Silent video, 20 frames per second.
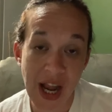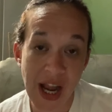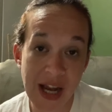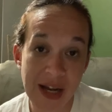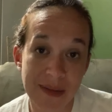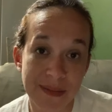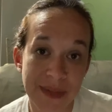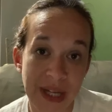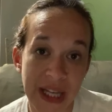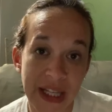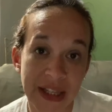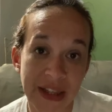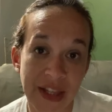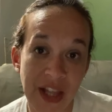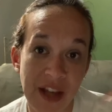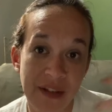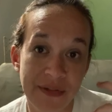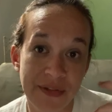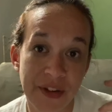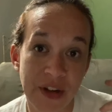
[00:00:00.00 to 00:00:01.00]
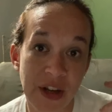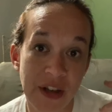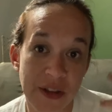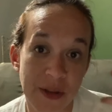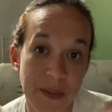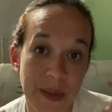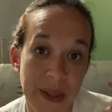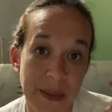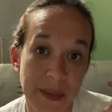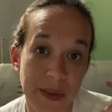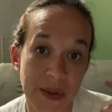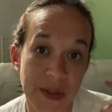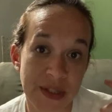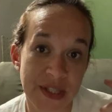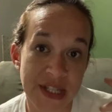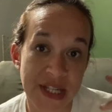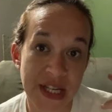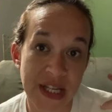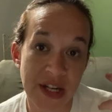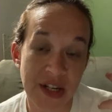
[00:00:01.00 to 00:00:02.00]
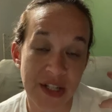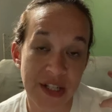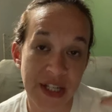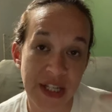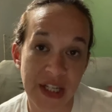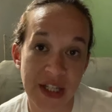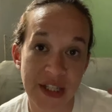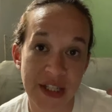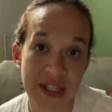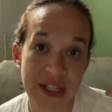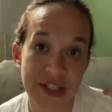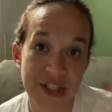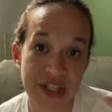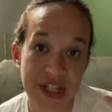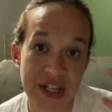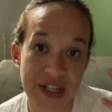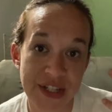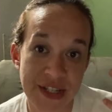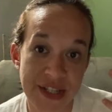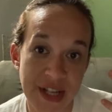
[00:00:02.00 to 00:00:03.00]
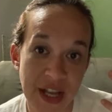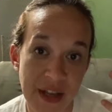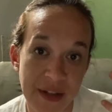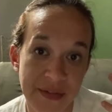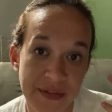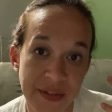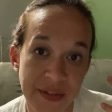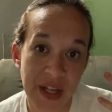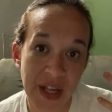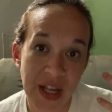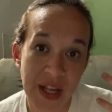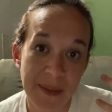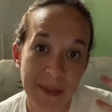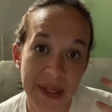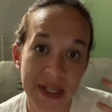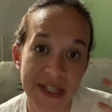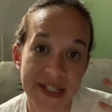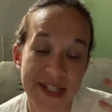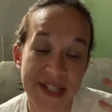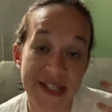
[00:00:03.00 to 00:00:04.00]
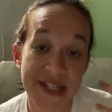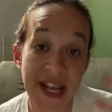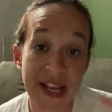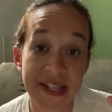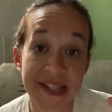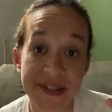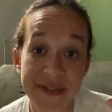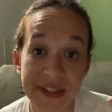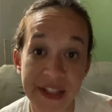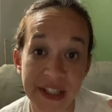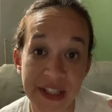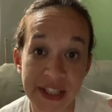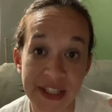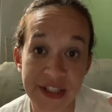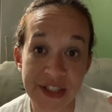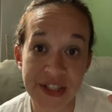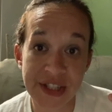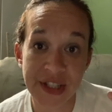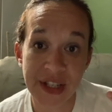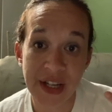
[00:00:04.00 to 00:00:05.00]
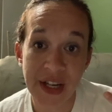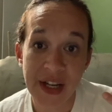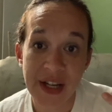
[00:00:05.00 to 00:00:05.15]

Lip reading: I love for other people to get on here and share stuff because it takes a village.